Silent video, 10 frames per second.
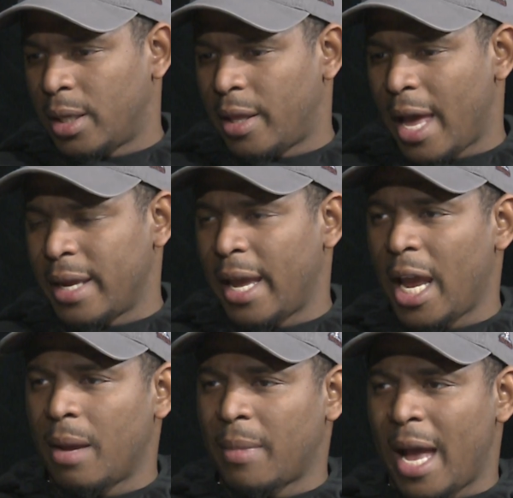that
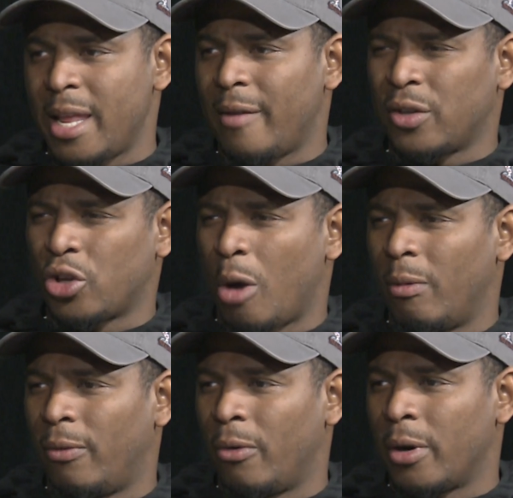game that I never saw
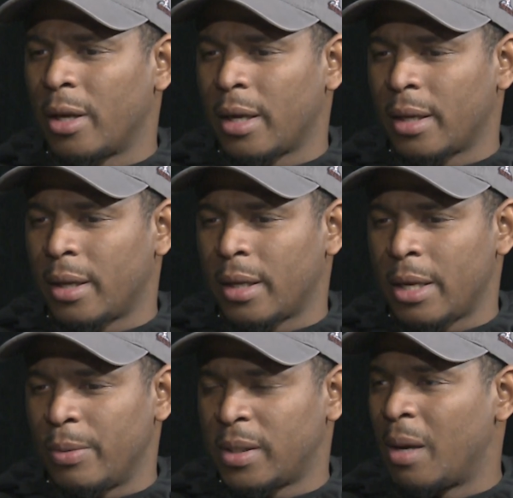before.
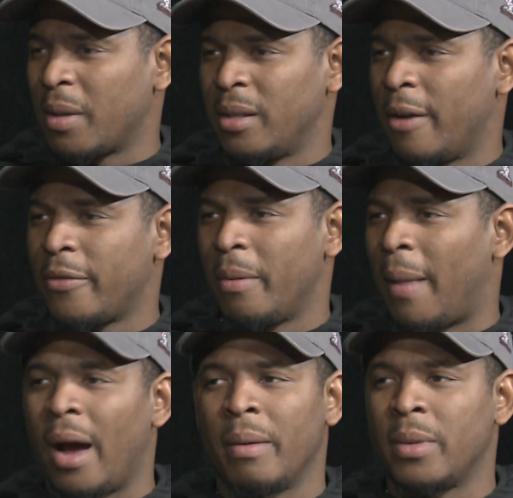It was something different
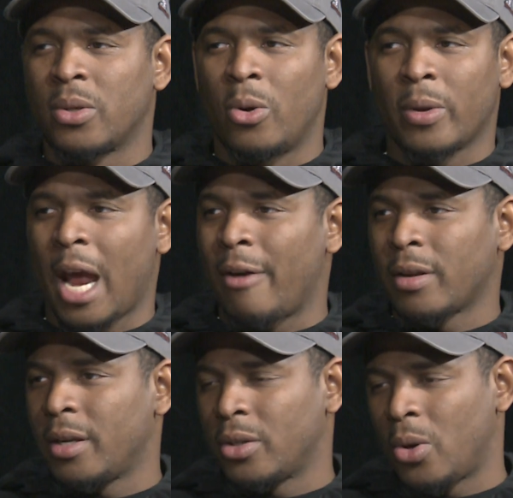about him. His whole
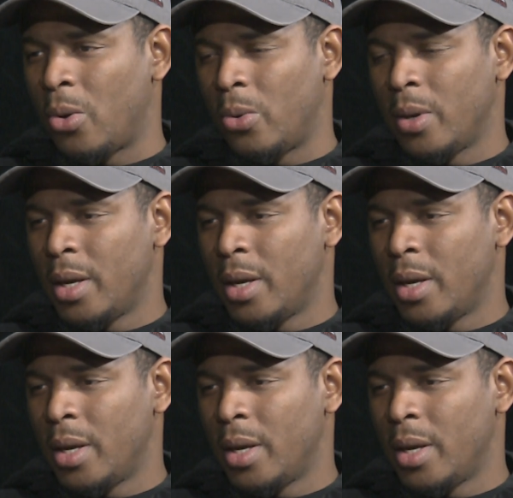character, his whole